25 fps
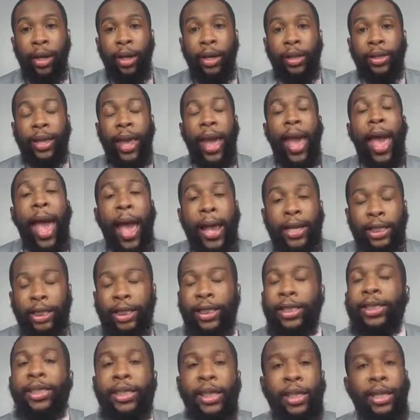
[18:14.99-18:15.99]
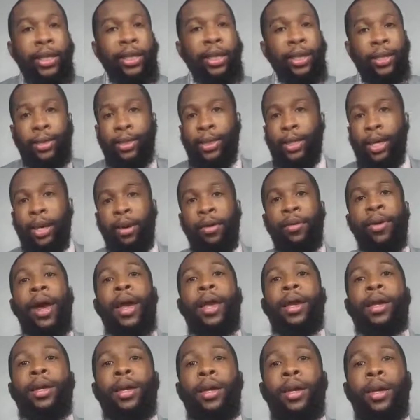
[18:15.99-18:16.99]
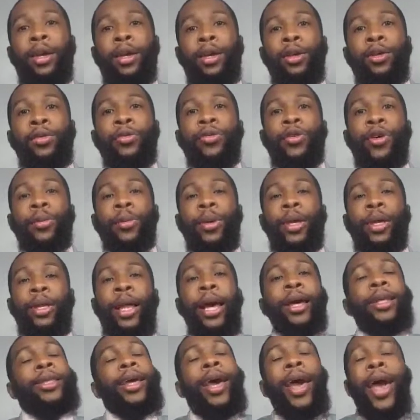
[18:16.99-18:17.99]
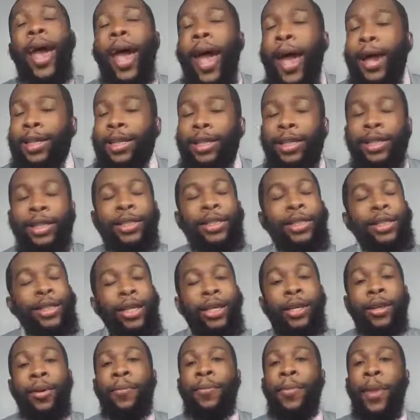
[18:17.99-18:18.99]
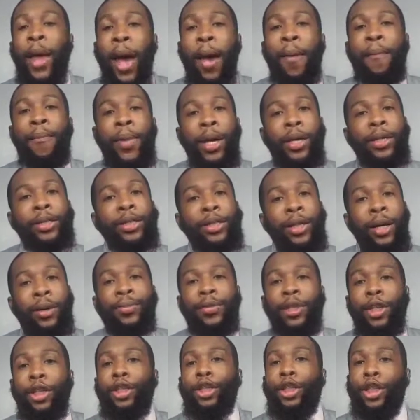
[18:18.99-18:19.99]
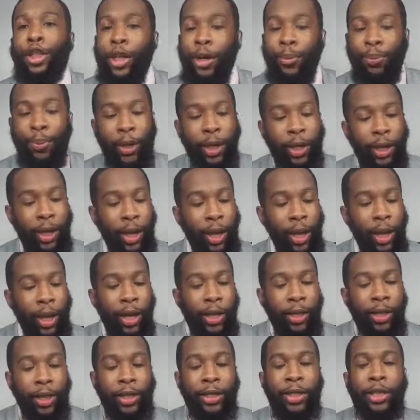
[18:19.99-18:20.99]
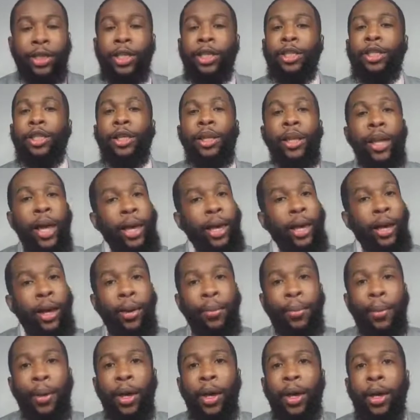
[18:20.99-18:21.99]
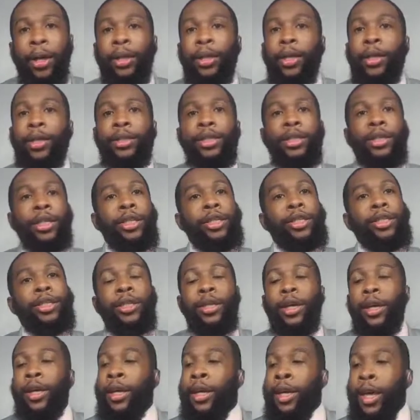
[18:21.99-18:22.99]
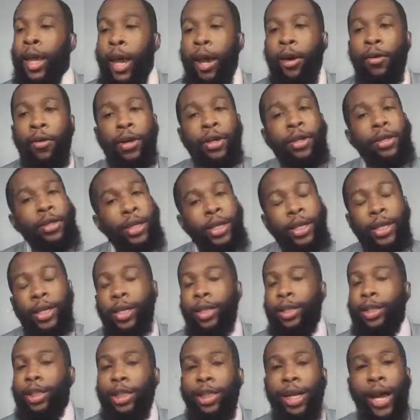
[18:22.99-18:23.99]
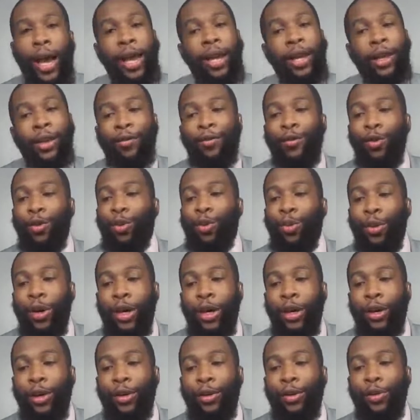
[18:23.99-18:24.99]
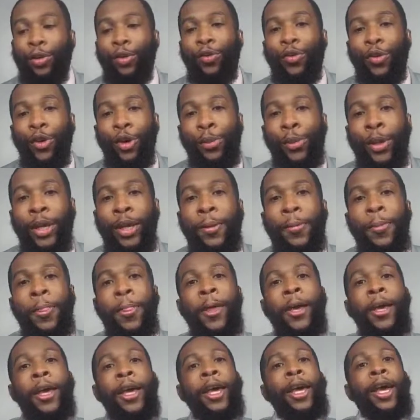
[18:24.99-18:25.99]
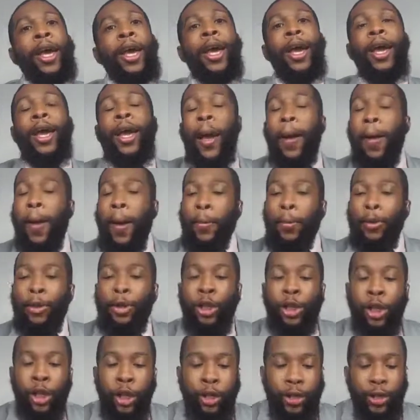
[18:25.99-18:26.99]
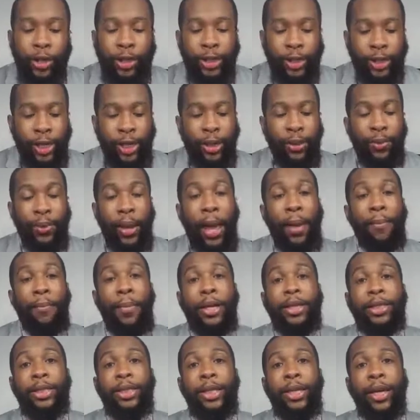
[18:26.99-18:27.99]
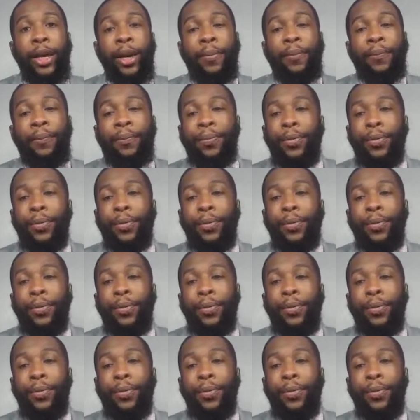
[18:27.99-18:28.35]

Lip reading: to actually see the Knicks get it right. You feel me? Like, to actually see them not mess up this chippy, this layup, this guaranteed shot, if you will. You feel me? It was good to see them not mess it up.